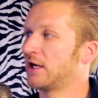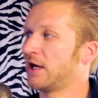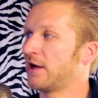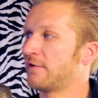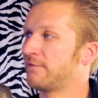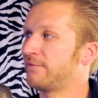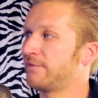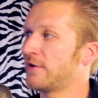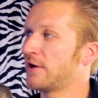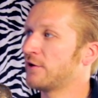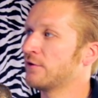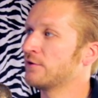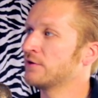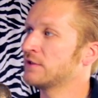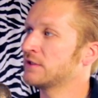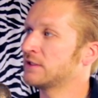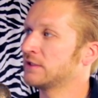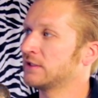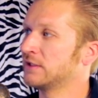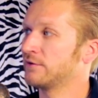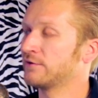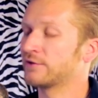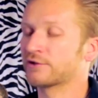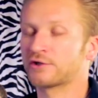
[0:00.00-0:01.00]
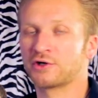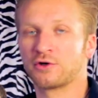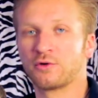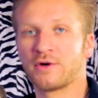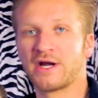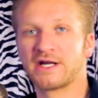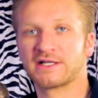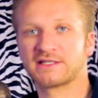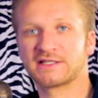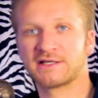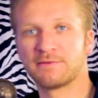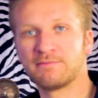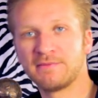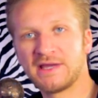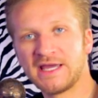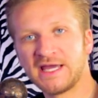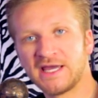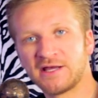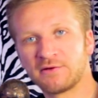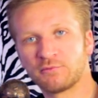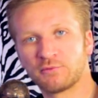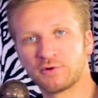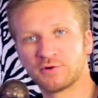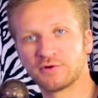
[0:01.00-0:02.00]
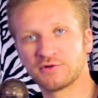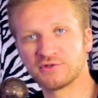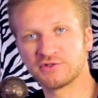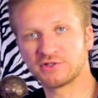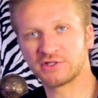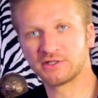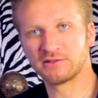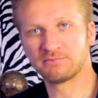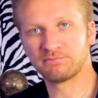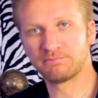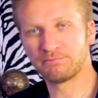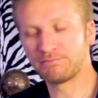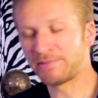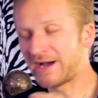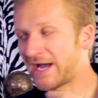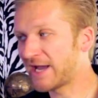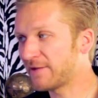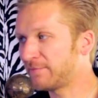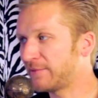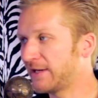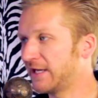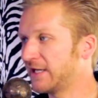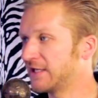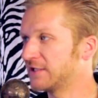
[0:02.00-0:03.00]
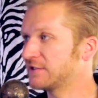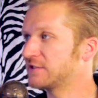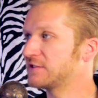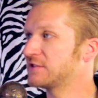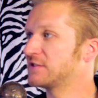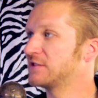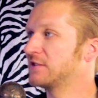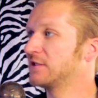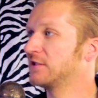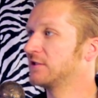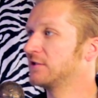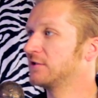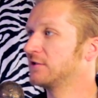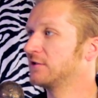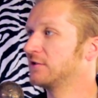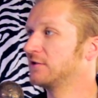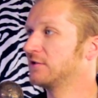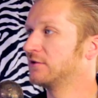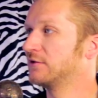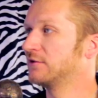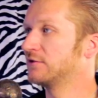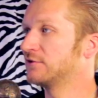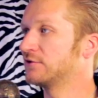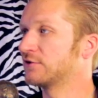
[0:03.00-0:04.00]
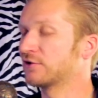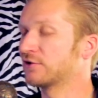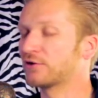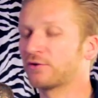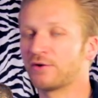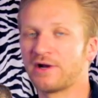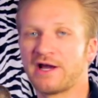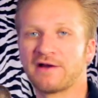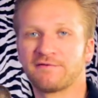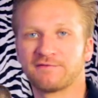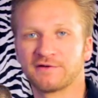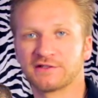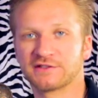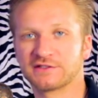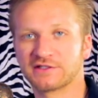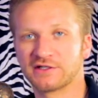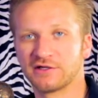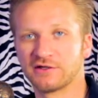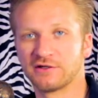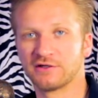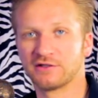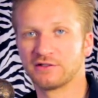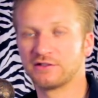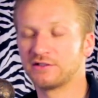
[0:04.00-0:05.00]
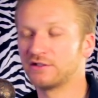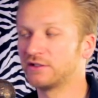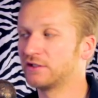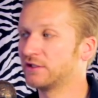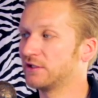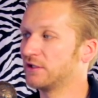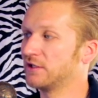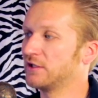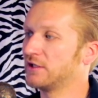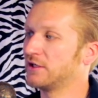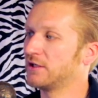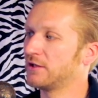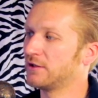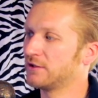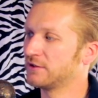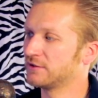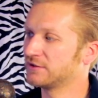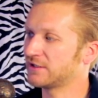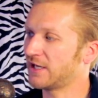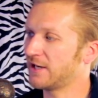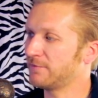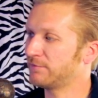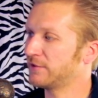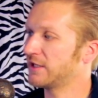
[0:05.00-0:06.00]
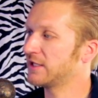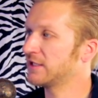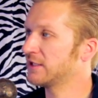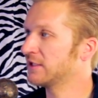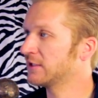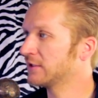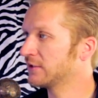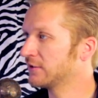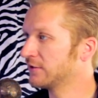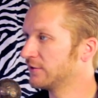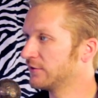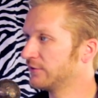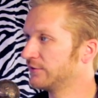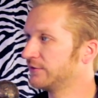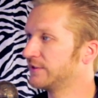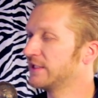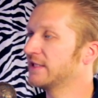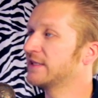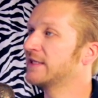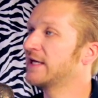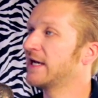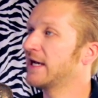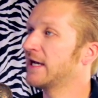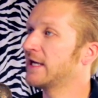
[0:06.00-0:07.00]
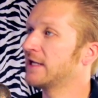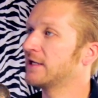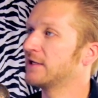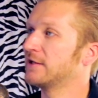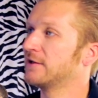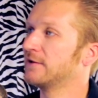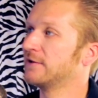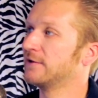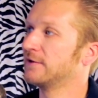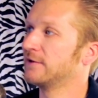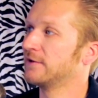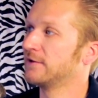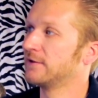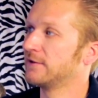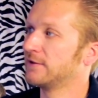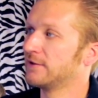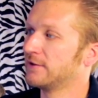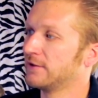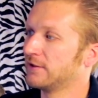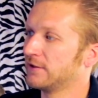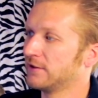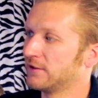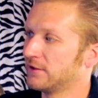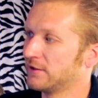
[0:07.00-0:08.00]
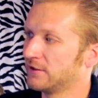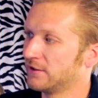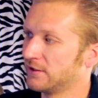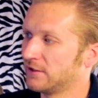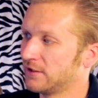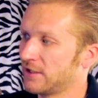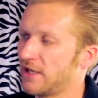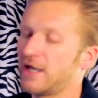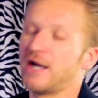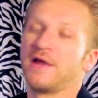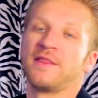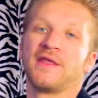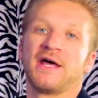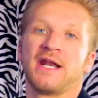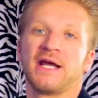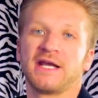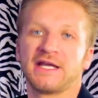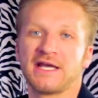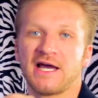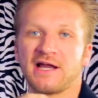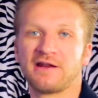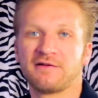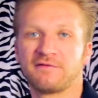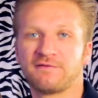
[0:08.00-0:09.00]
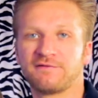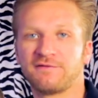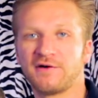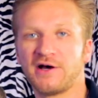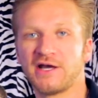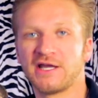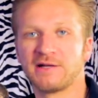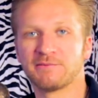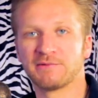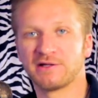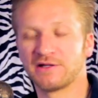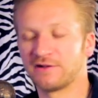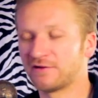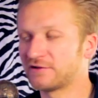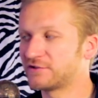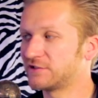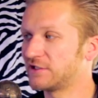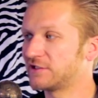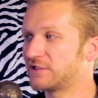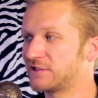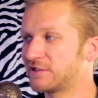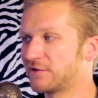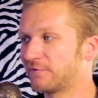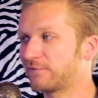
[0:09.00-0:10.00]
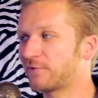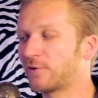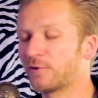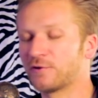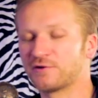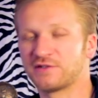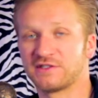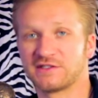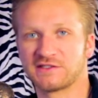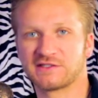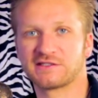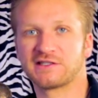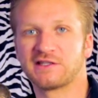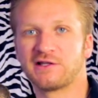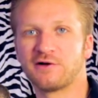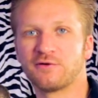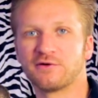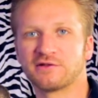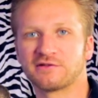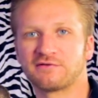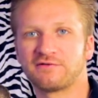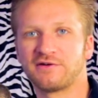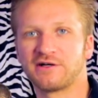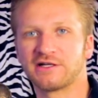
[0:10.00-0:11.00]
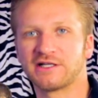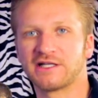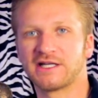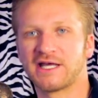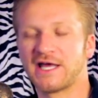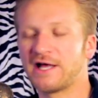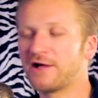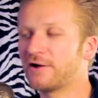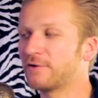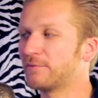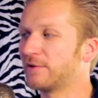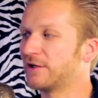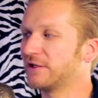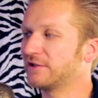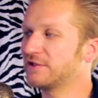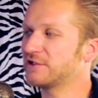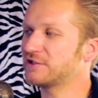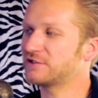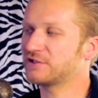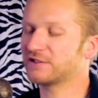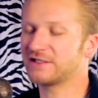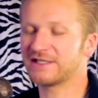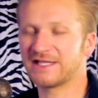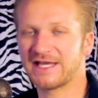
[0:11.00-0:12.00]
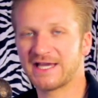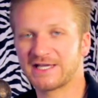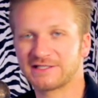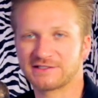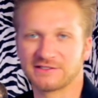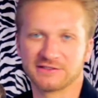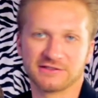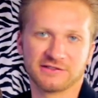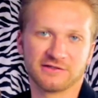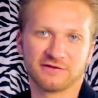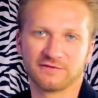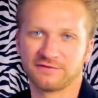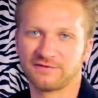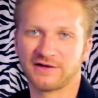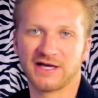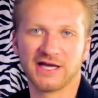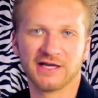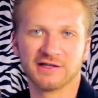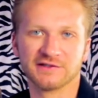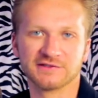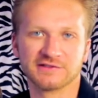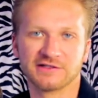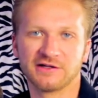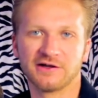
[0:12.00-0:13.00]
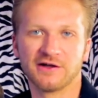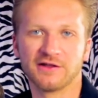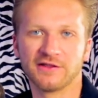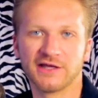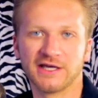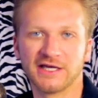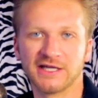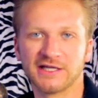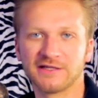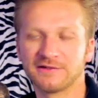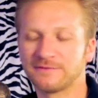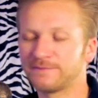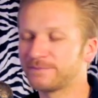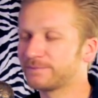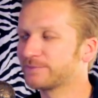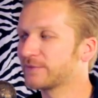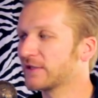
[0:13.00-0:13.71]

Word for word: I found the correct command where you could bypass your graphics card. Type that in, did that, and then I got in fine, but of course it's slow as fucking hell, but at least you get access to your files and all that.